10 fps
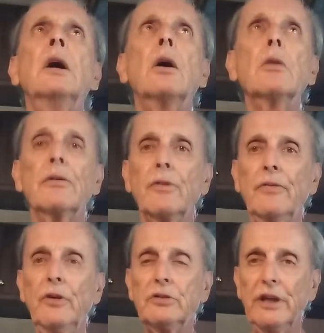hold it for
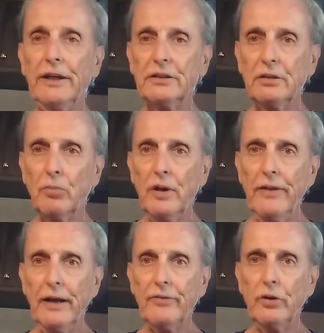a few seconds, and then
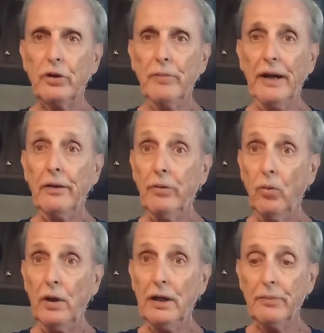breathe out through your mouth.
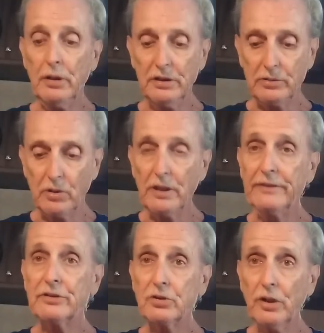Why? Because it
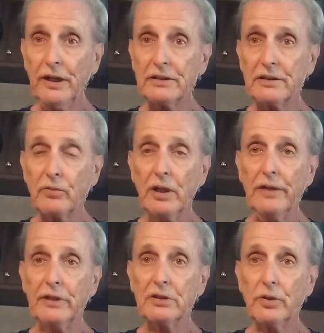relieves stress, and
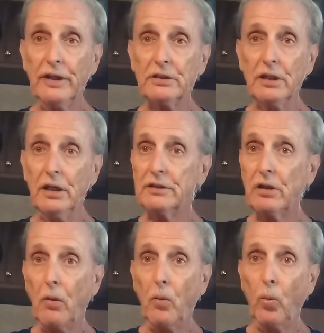relieving stress does
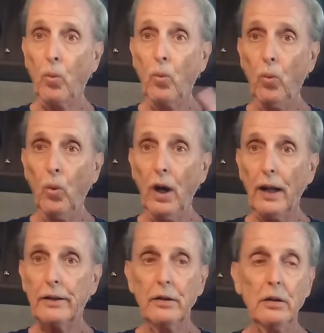
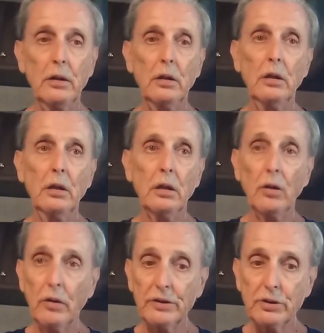what?
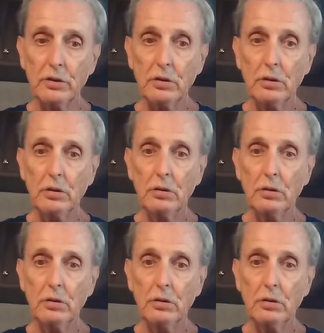Lowers your